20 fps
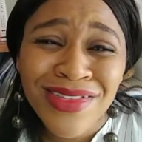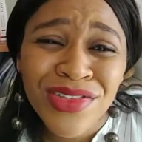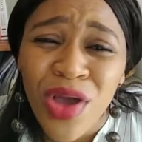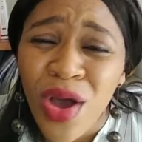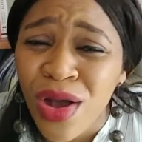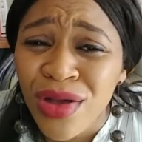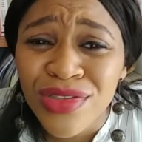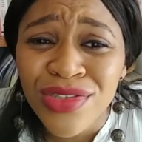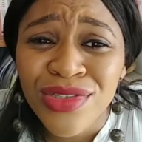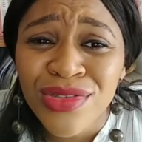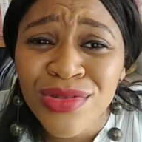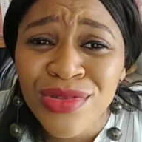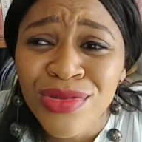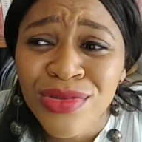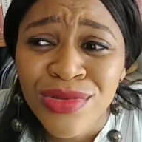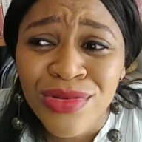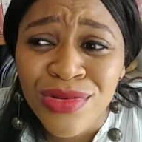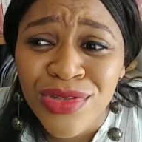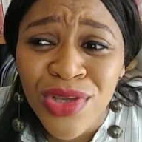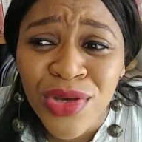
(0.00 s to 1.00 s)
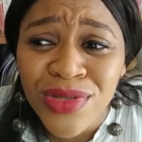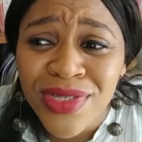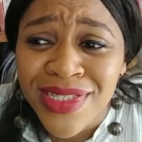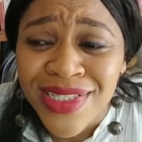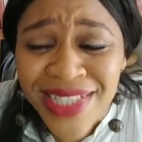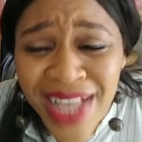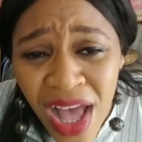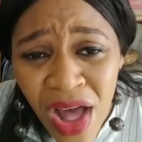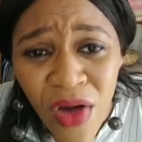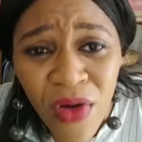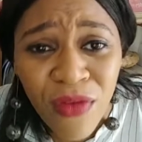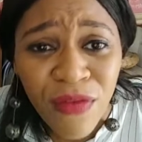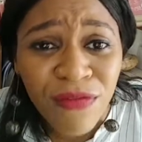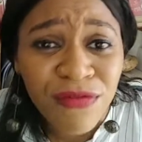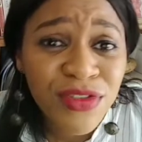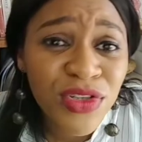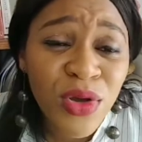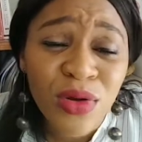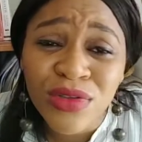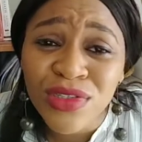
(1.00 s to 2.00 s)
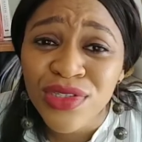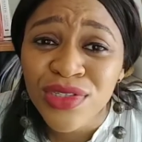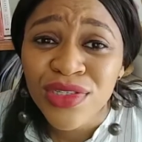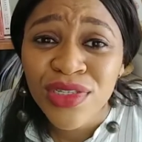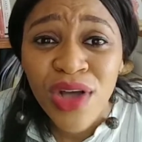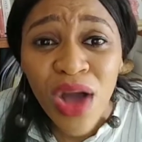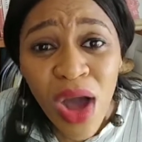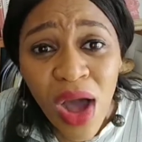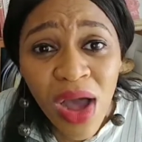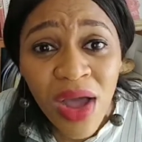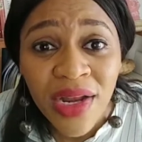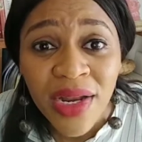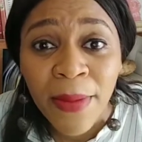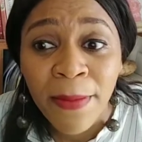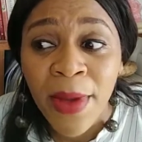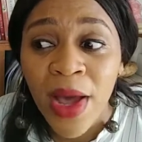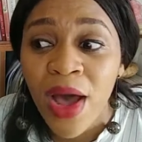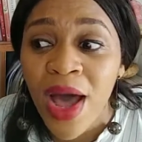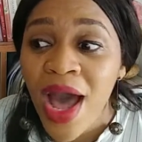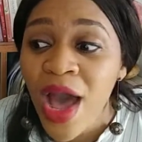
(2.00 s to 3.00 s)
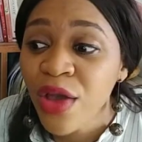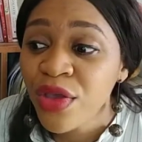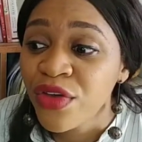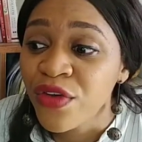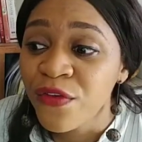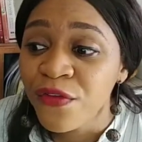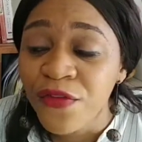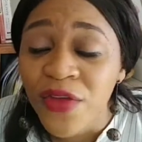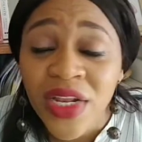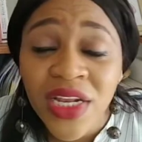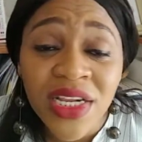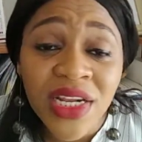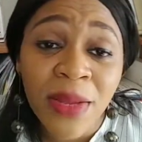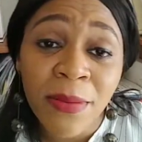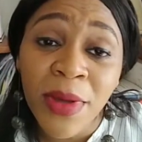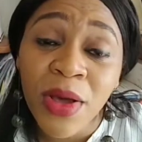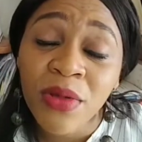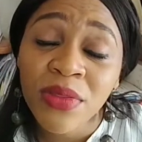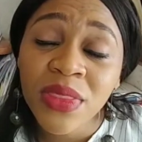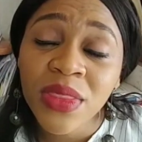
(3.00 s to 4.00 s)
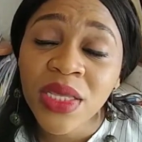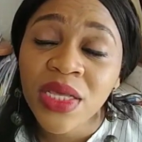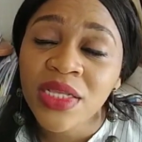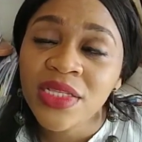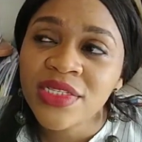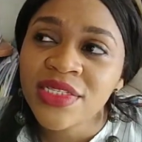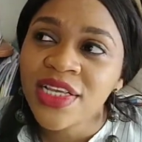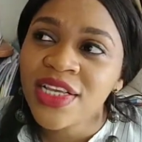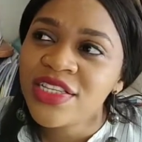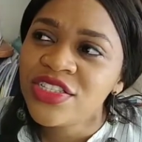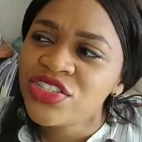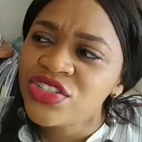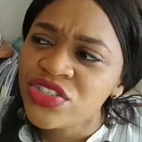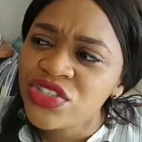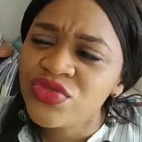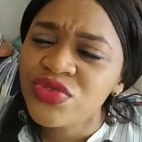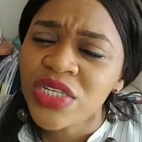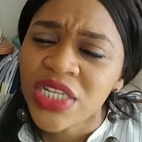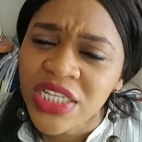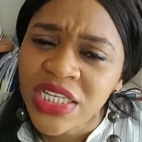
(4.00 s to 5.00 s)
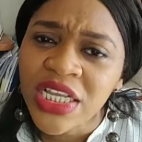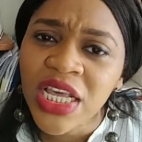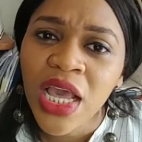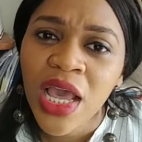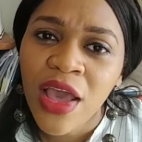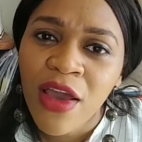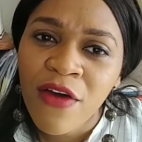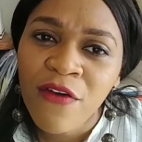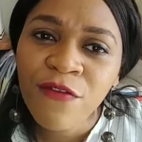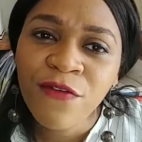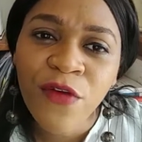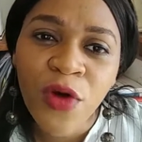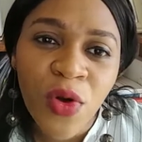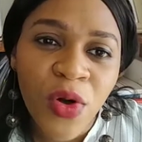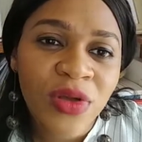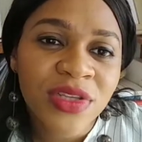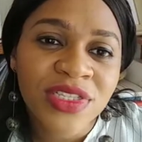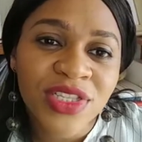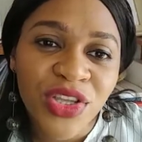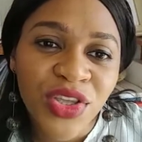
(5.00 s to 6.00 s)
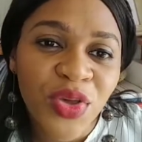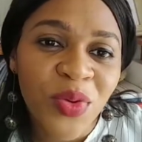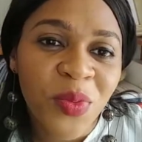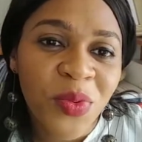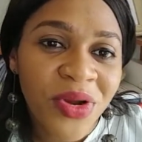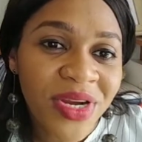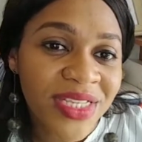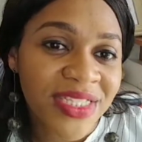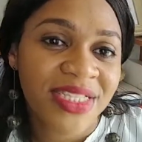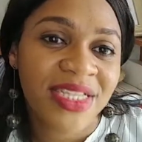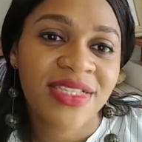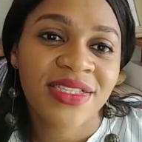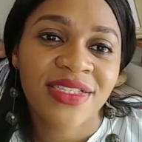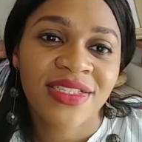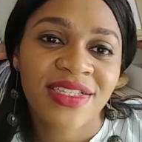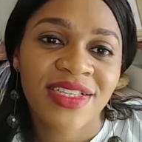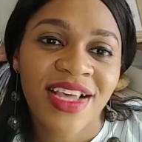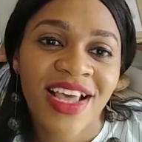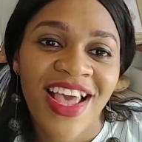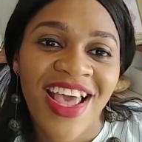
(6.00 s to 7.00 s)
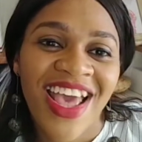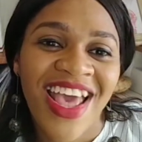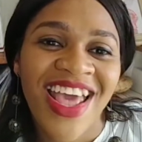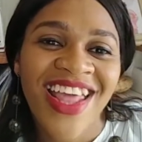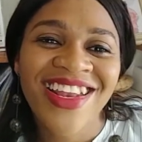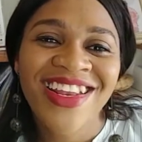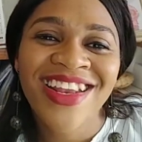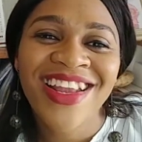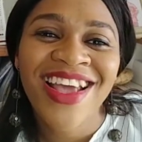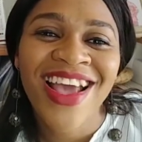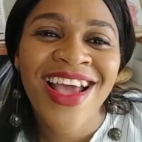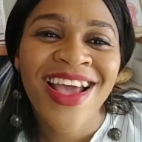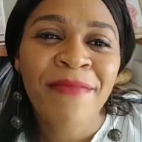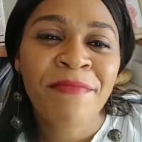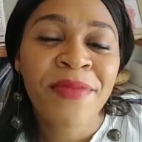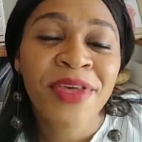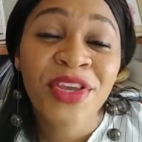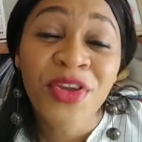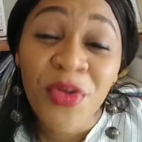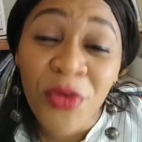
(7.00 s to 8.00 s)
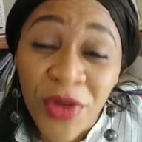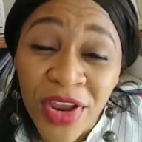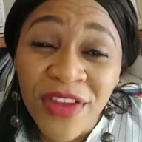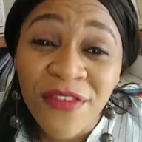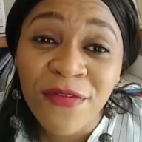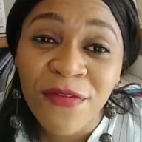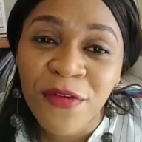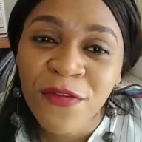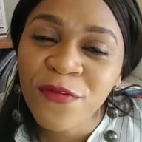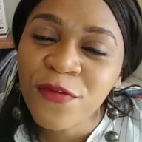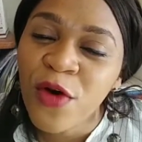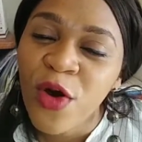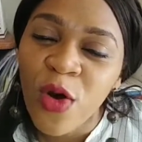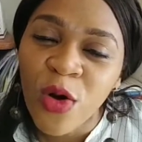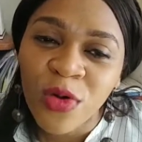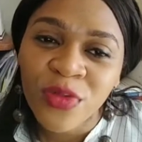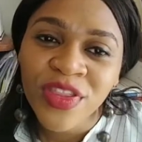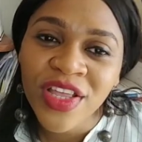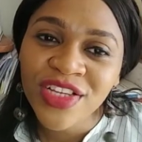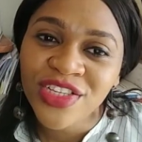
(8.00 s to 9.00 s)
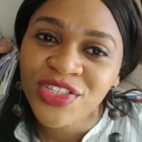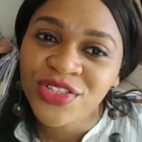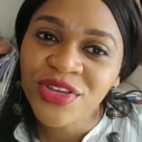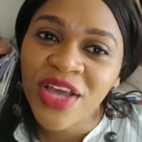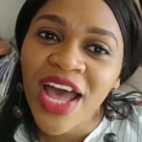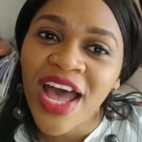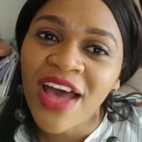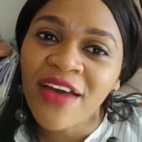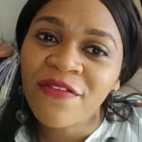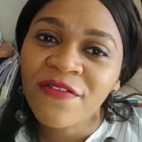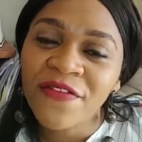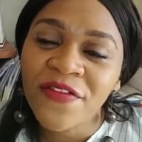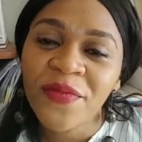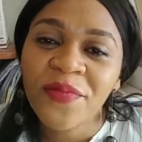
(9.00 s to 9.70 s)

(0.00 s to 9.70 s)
talk to yourself. Talk to God about how you're feeling about things, and just really focus on your present and be grateful for all that